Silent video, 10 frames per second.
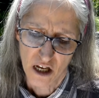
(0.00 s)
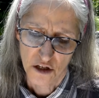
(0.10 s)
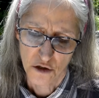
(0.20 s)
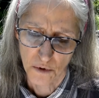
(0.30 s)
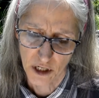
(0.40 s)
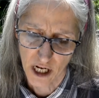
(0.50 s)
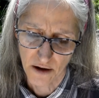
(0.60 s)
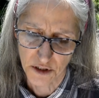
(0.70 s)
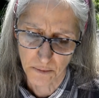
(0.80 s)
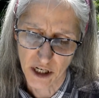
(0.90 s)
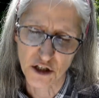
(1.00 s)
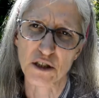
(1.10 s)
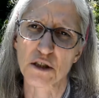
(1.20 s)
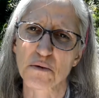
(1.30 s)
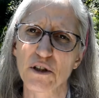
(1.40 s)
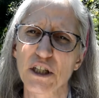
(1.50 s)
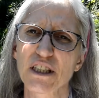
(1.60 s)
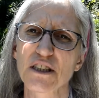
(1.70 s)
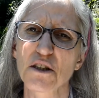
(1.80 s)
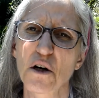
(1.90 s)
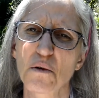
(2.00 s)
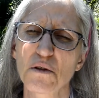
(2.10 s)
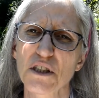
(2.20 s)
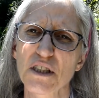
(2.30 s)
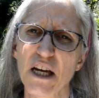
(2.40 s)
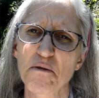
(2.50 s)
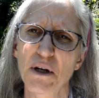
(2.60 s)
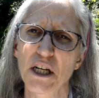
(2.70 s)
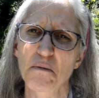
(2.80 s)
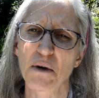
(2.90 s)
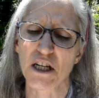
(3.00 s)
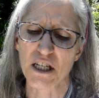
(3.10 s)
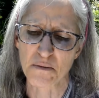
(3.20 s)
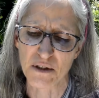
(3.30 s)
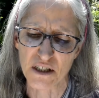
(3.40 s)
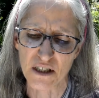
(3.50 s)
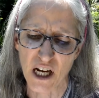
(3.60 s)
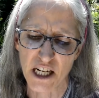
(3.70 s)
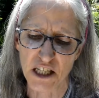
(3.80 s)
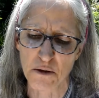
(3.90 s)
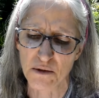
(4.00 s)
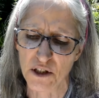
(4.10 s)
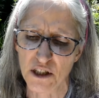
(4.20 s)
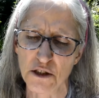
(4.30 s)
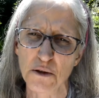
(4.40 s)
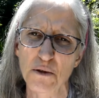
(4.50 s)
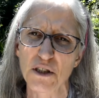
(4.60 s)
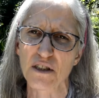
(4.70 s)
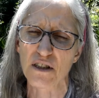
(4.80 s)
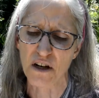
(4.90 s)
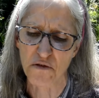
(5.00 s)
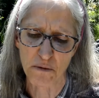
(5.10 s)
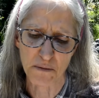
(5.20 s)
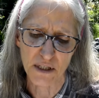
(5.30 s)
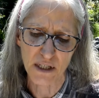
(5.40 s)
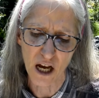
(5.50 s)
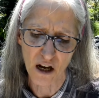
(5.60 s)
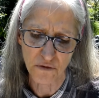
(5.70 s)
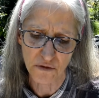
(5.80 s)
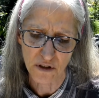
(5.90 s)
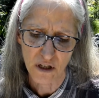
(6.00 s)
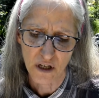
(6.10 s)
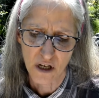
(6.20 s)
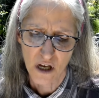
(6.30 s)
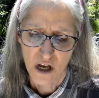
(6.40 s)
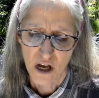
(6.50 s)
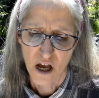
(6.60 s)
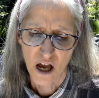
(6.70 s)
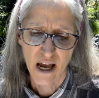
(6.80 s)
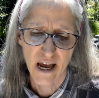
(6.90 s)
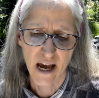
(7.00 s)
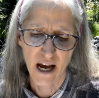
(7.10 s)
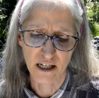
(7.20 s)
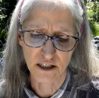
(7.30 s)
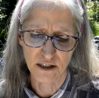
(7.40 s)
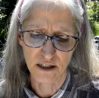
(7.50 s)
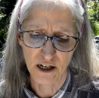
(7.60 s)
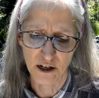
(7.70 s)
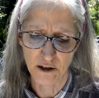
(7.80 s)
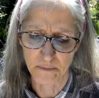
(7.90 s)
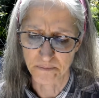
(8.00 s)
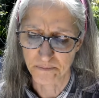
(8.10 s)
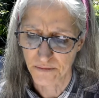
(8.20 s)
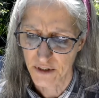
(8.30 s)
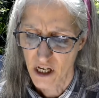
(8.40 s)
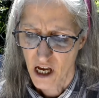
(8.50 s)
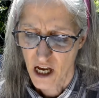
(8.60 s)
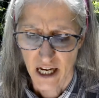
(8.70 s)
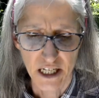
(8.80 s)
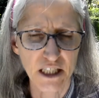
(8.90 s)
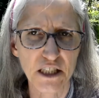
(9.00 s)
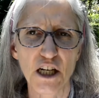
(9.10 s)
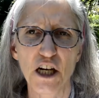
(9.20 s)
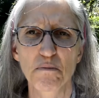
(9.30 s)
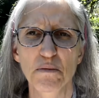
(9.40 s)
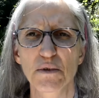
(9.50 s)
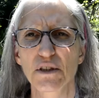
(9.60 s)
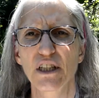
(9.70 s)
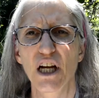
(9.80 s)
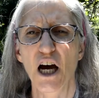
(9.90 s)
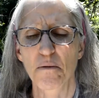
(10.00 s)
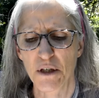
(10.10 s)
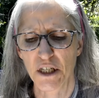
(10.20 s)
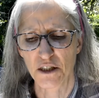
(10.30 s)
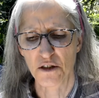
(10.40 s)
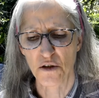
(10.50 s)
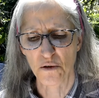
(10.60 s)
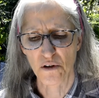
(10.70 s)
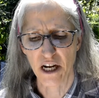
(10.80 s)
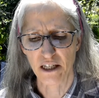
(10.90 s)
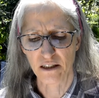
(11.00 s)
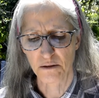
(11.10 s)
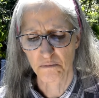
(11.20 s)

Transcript: You want to have a specialist working. So to save money, my husband decided he was going to do this stuff himself. And it ended up not being so great.